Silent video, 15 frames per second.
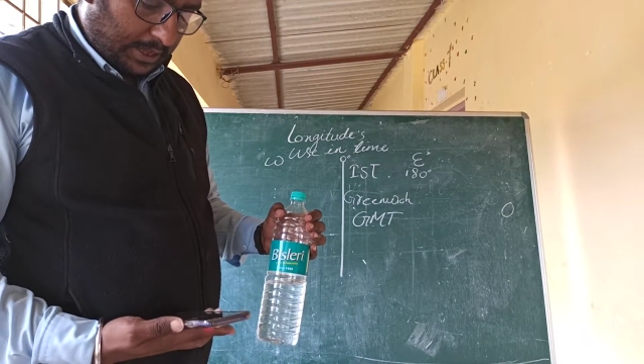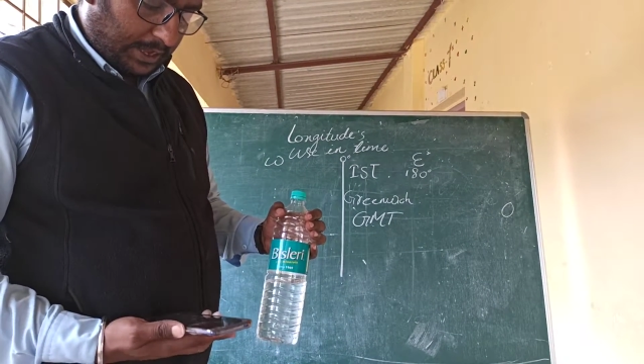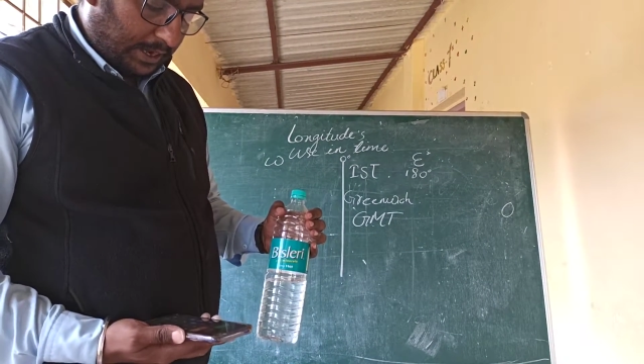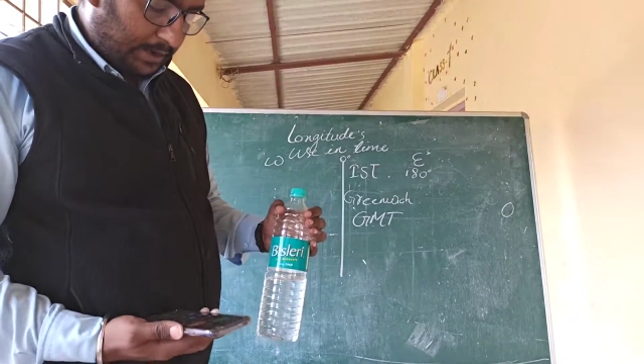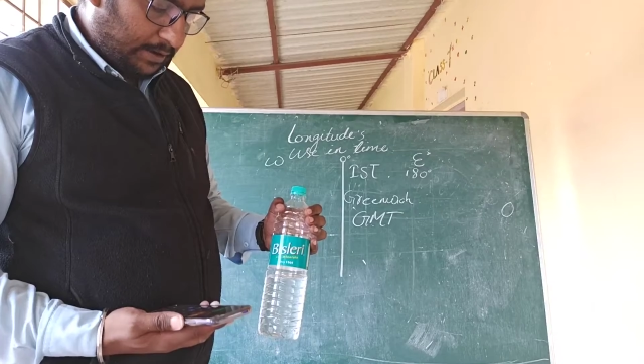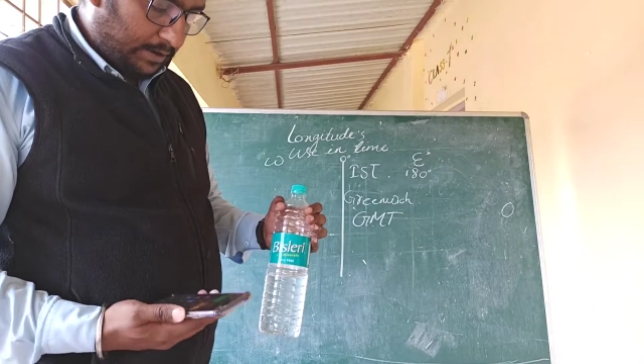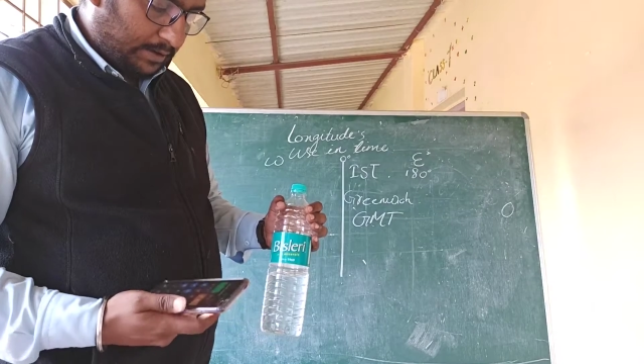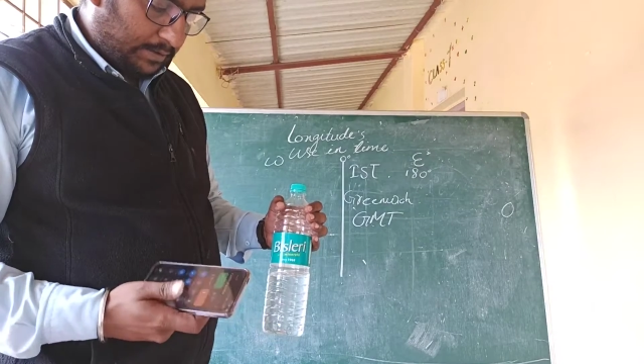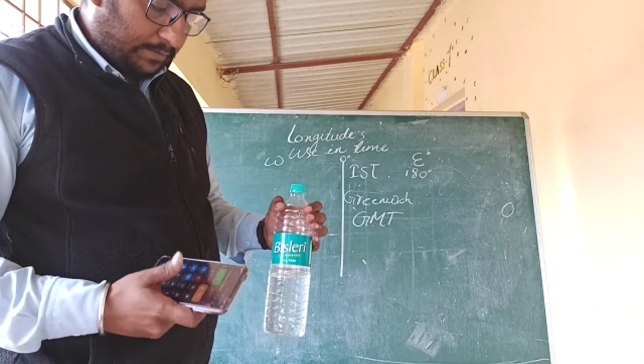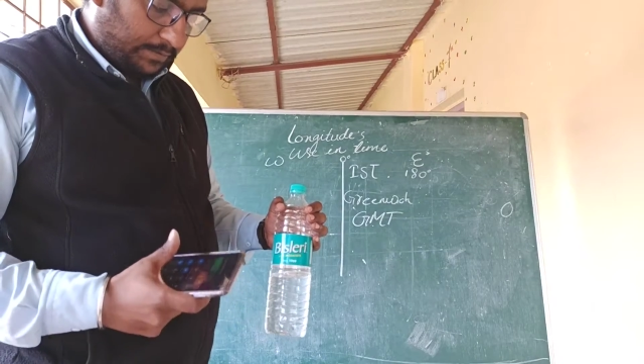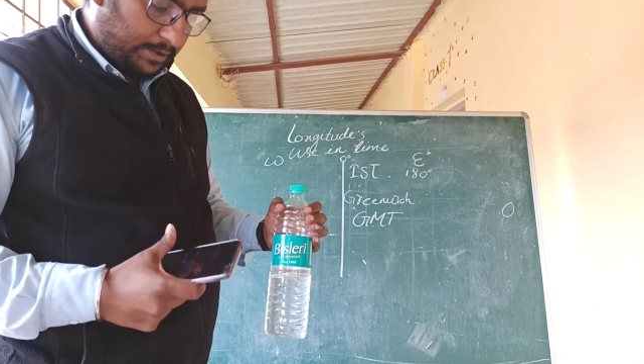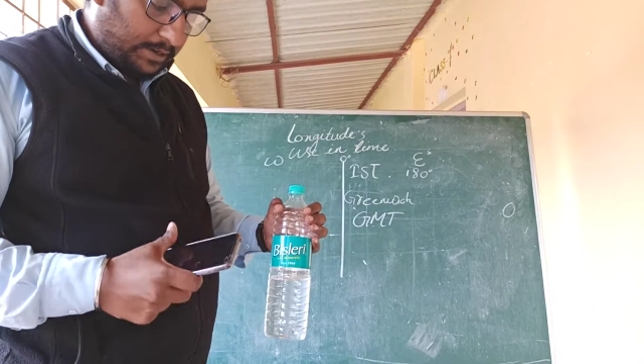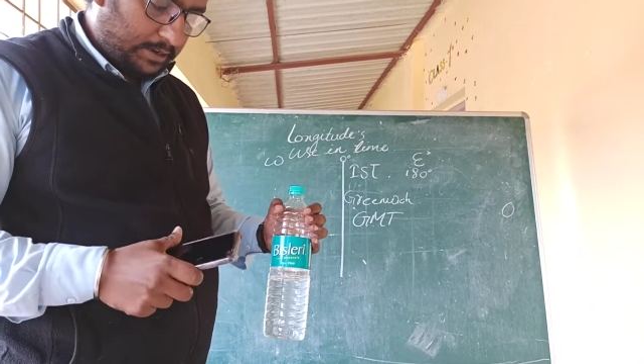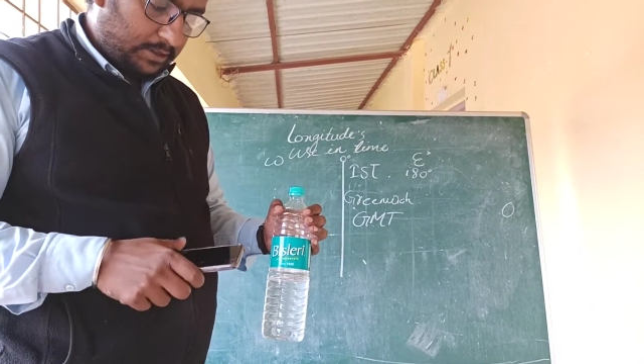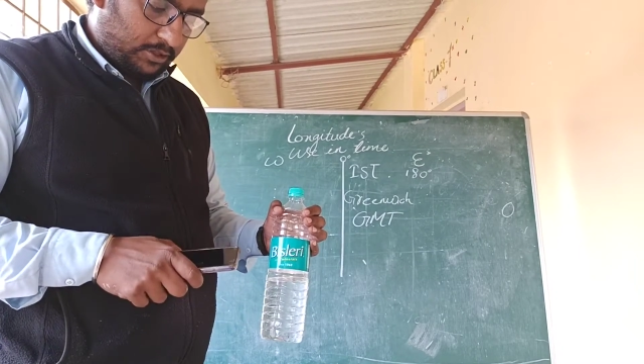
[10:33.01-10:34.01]
and
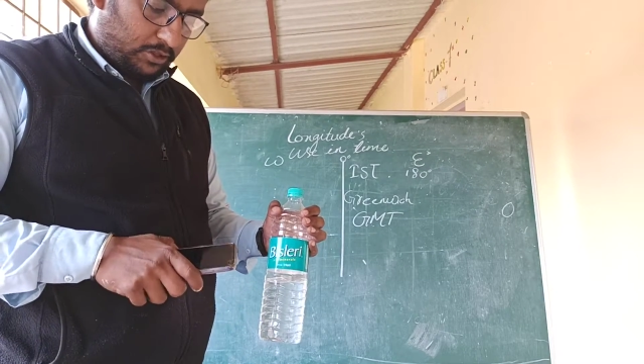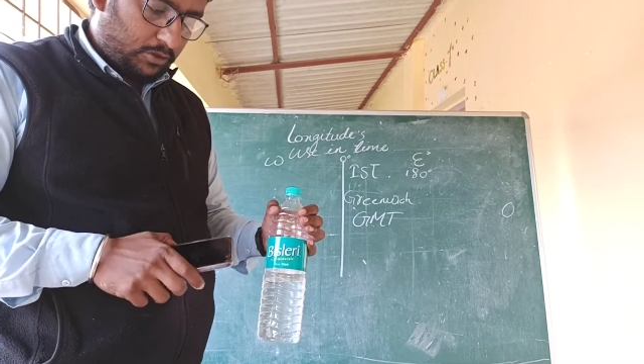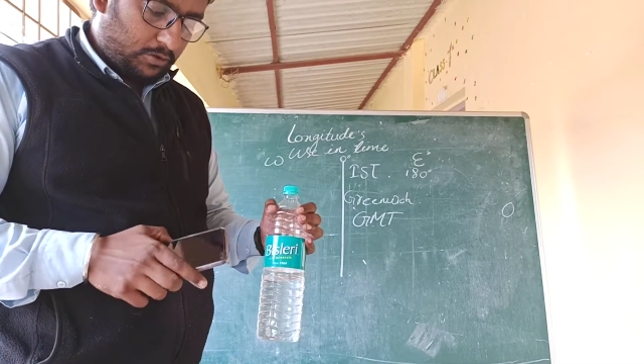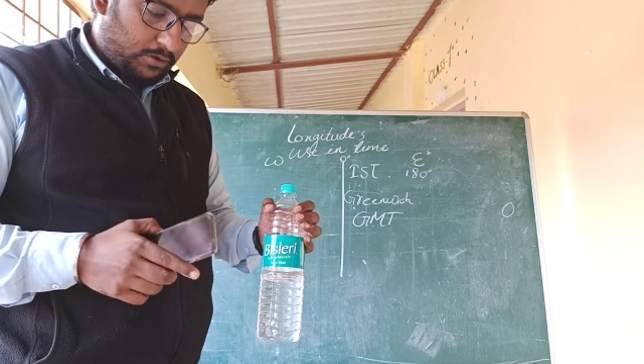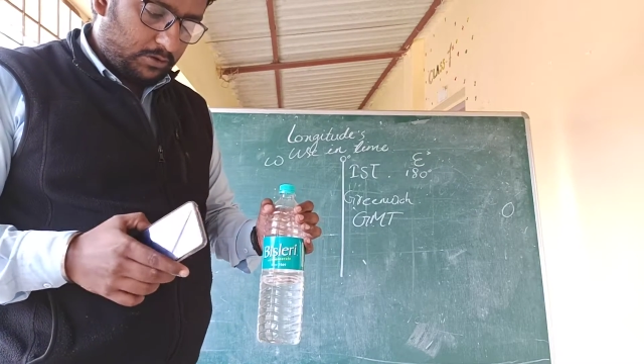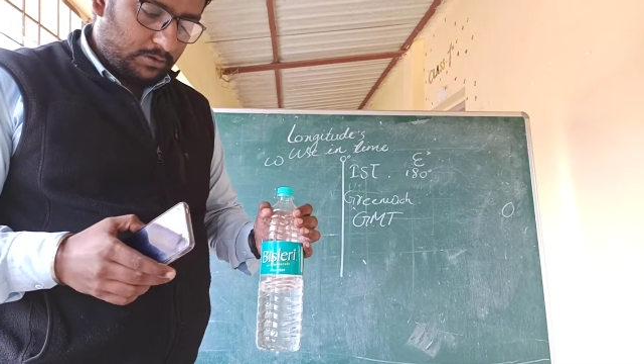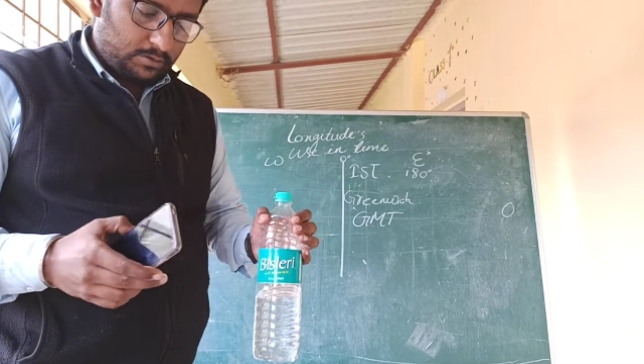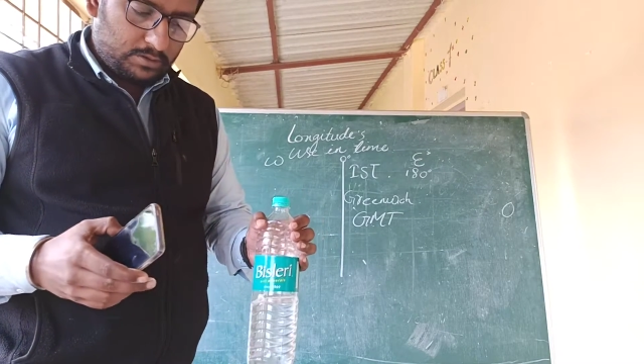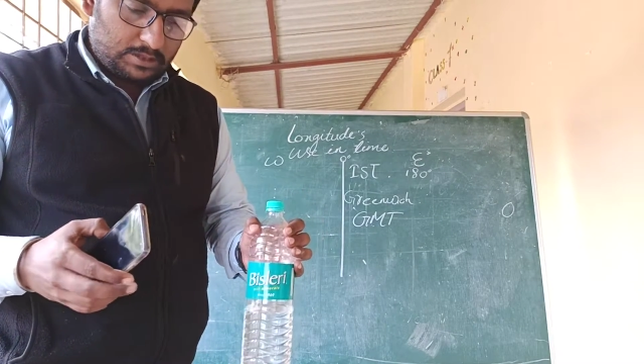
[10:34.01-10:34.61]
will show you